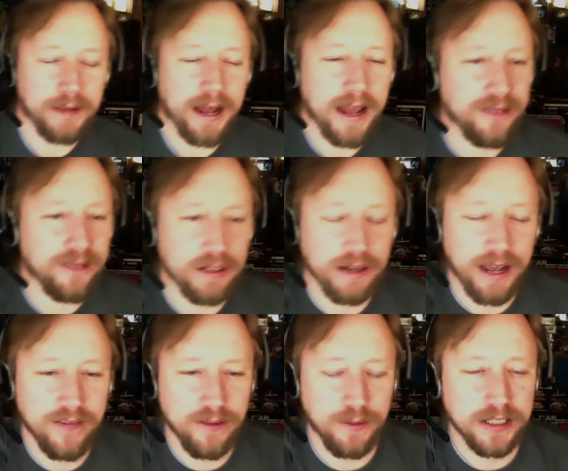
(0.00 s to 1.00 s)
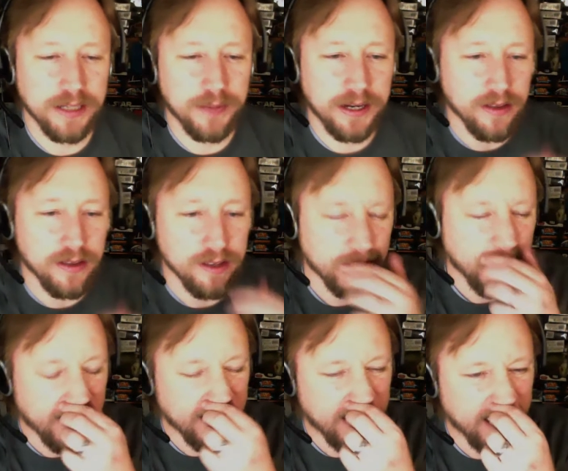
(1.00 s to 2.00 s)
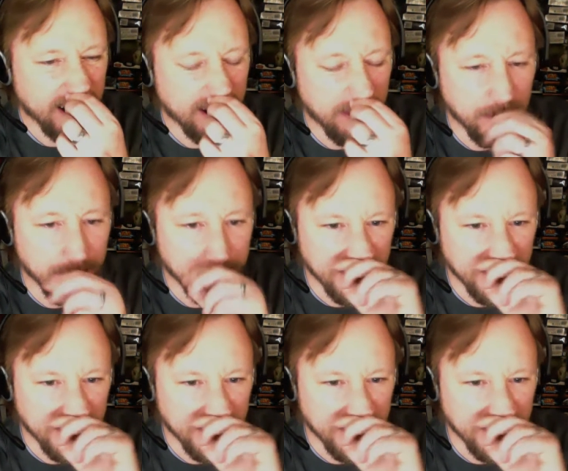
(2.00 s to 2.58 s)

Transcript: haven't picked up any of these yet. I